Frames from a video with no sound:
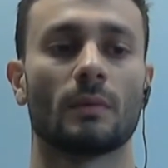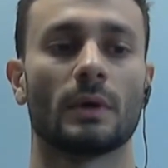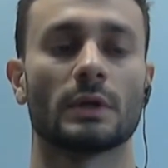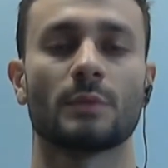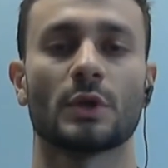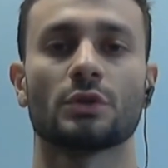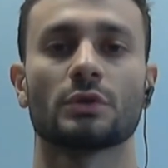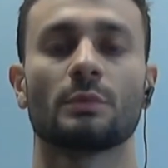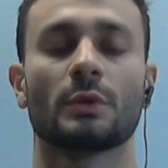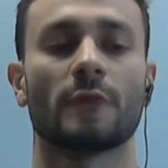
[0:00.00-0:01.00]
a special
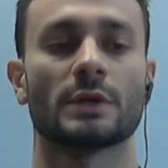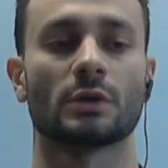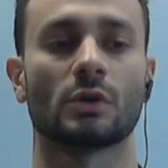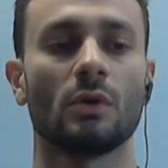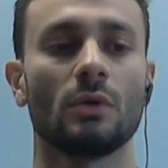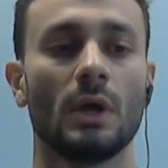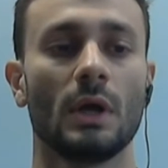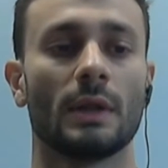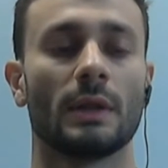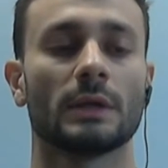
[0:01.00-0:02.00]
supervisor call
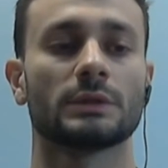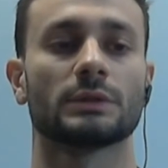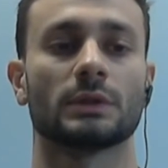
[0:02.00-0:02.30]
that